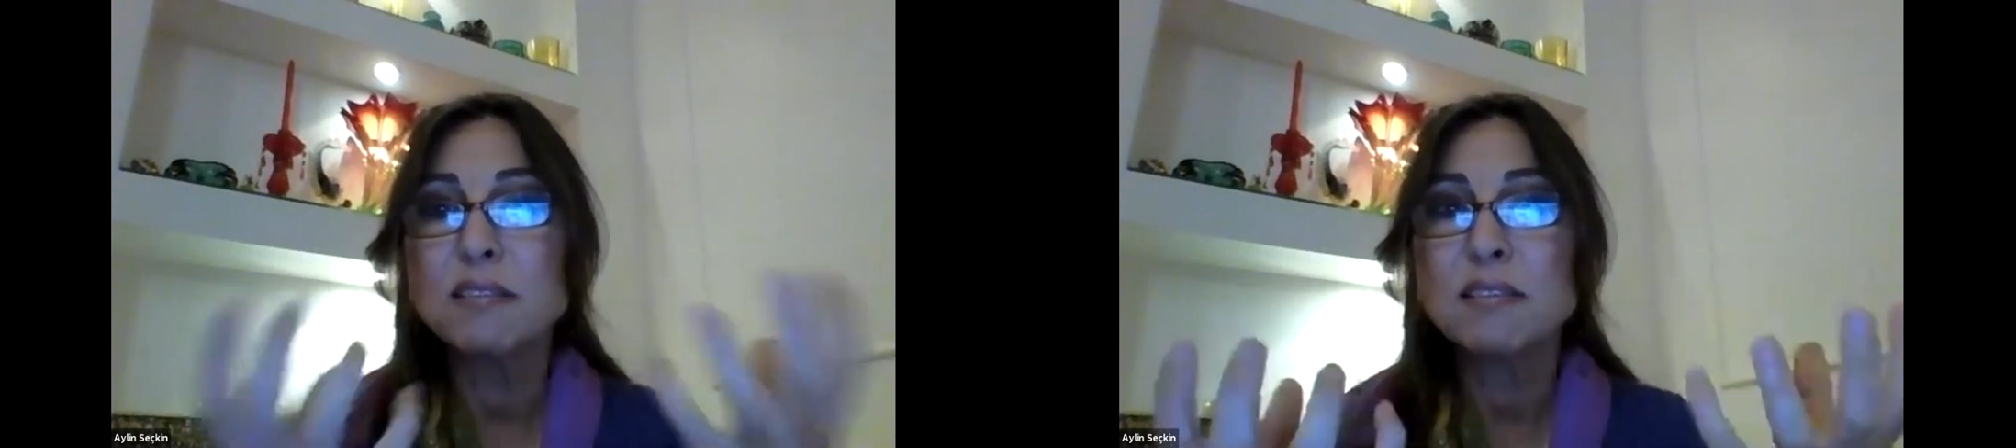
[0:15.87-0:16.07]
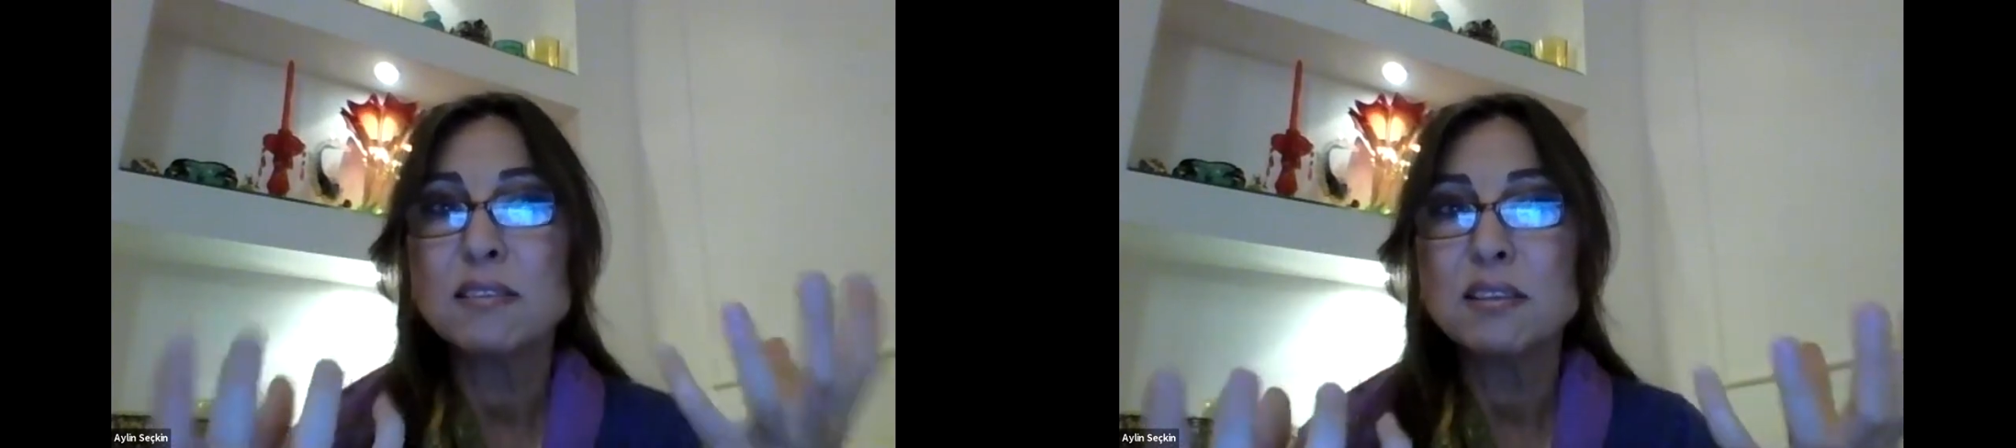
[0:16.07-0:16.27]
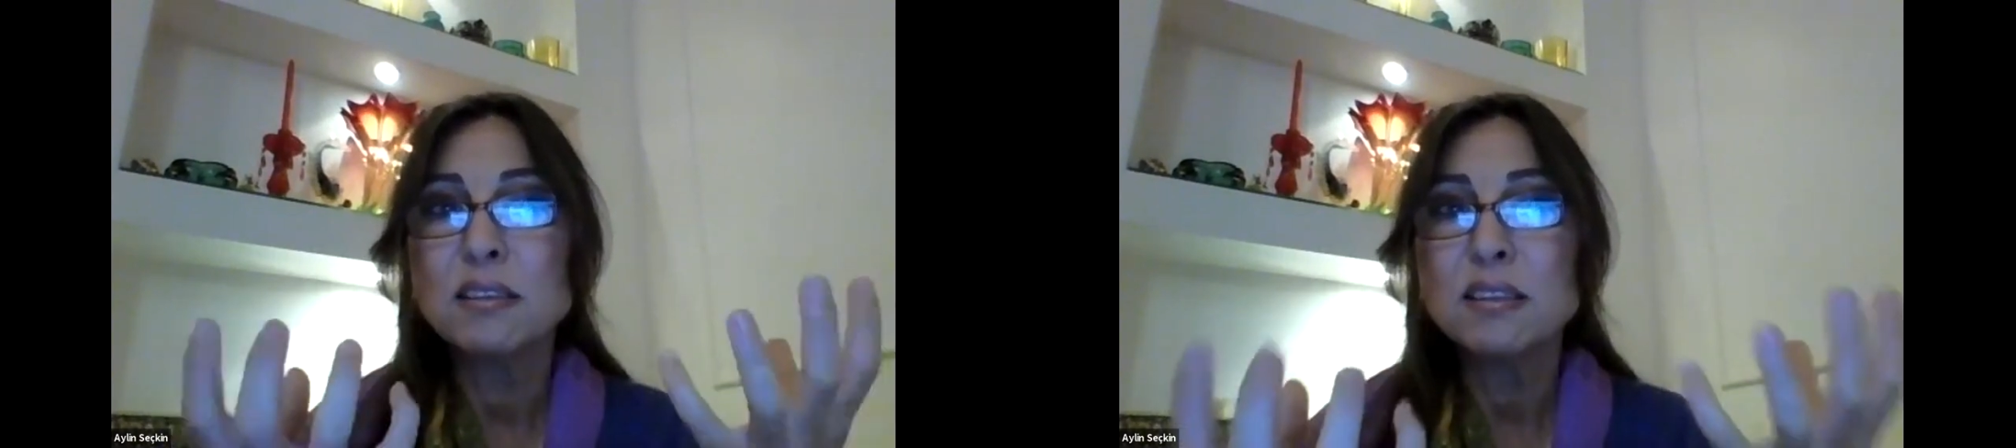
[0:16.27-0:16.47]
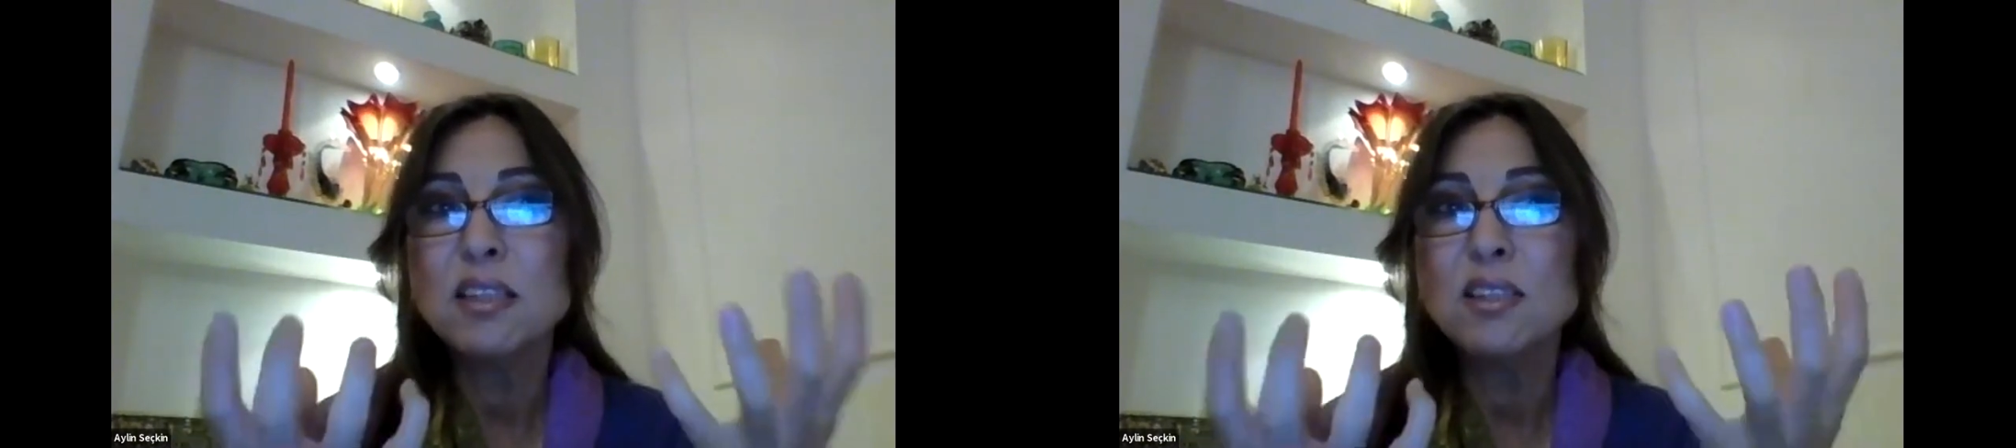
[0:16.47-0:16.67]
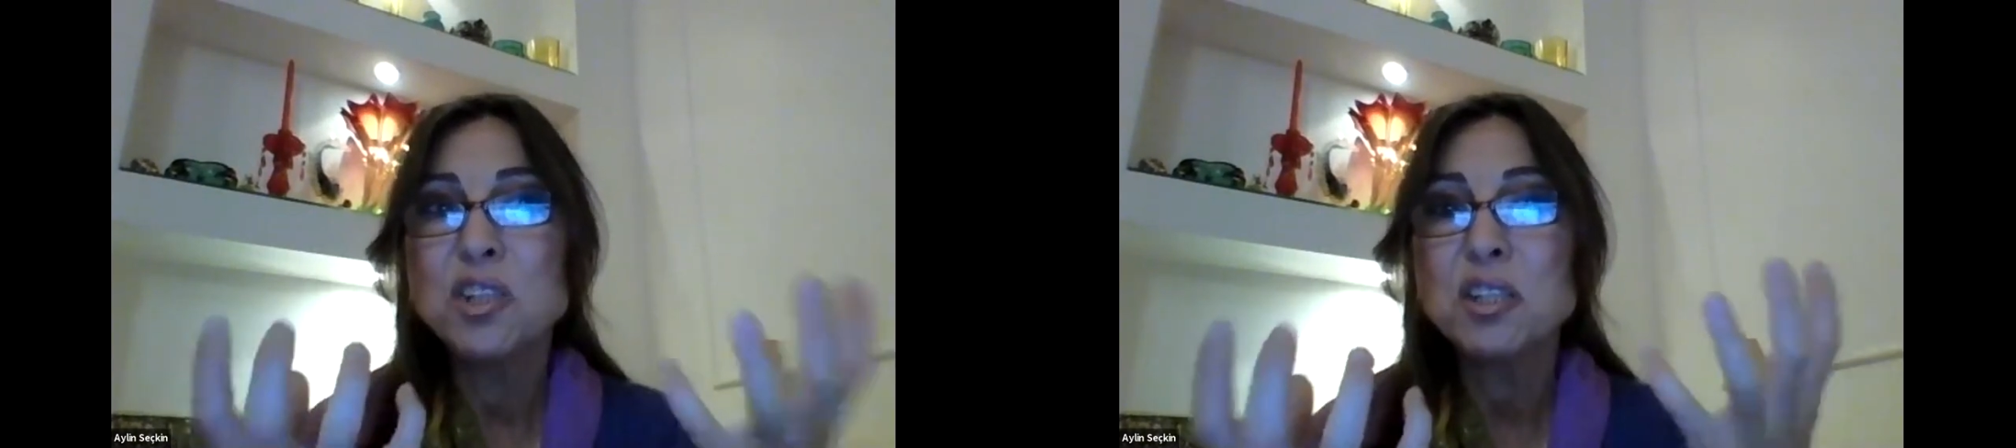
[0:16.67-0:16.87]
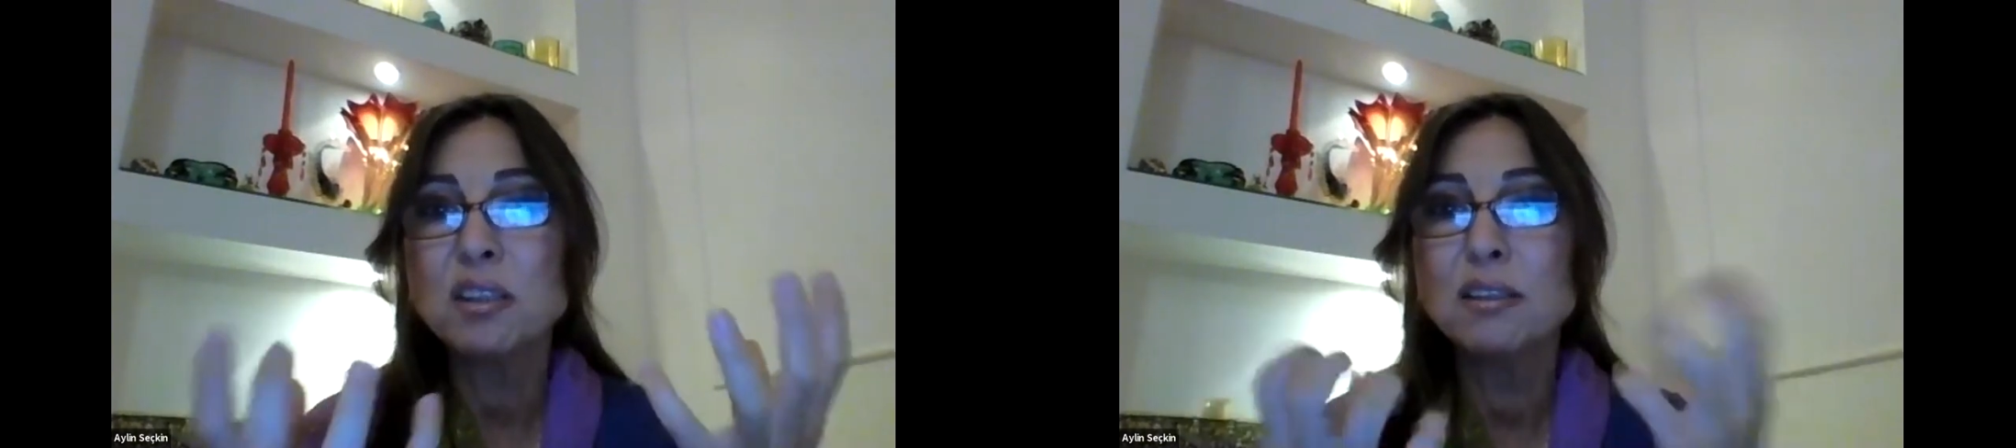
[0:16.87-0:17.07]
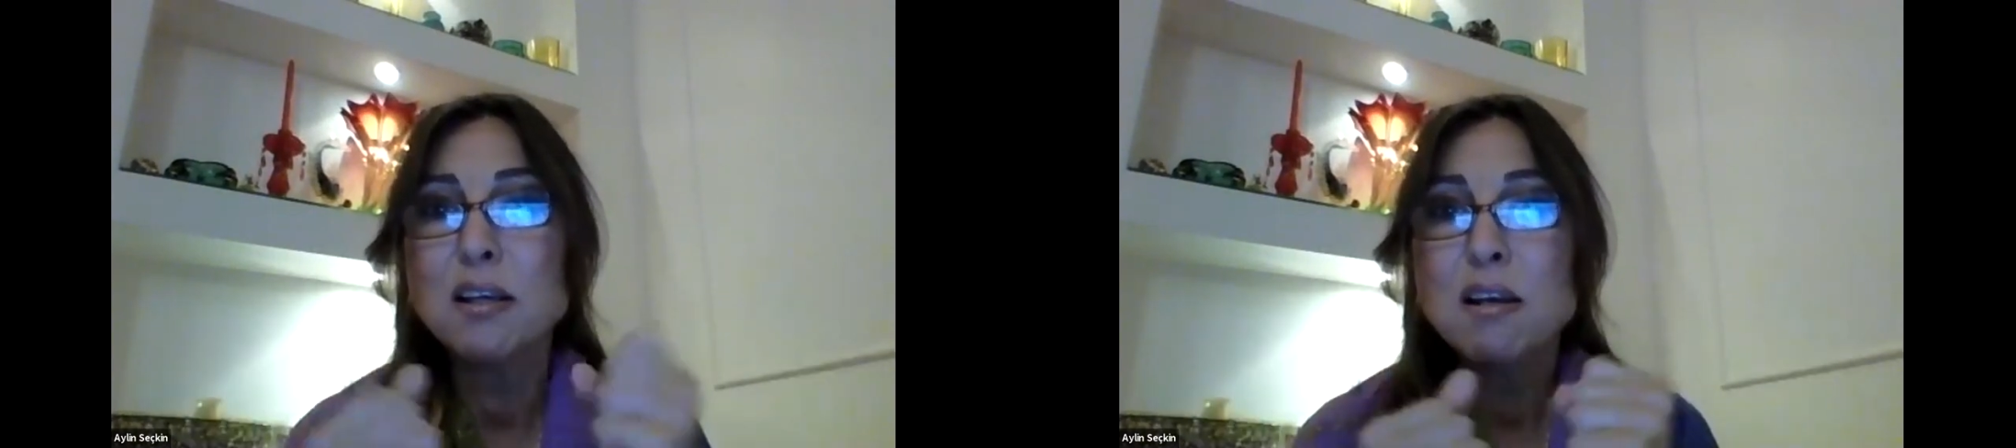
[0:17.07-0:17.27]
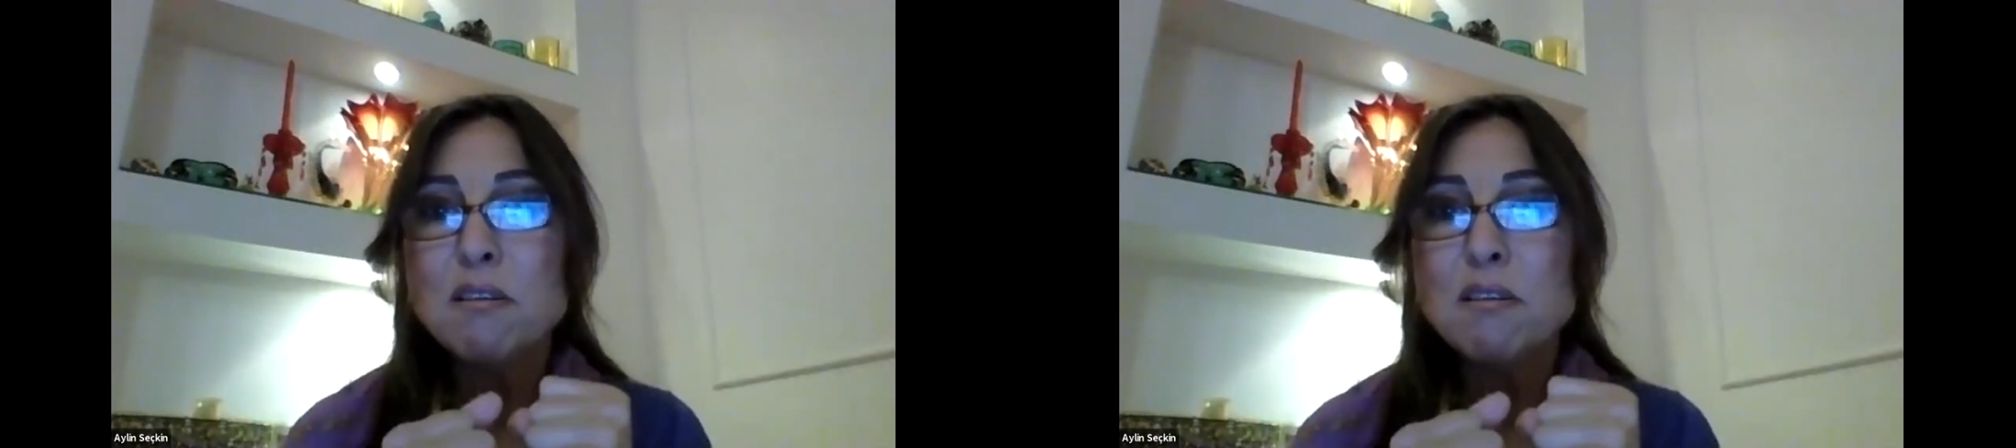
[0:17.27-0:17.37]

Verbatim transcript: the, the, the initial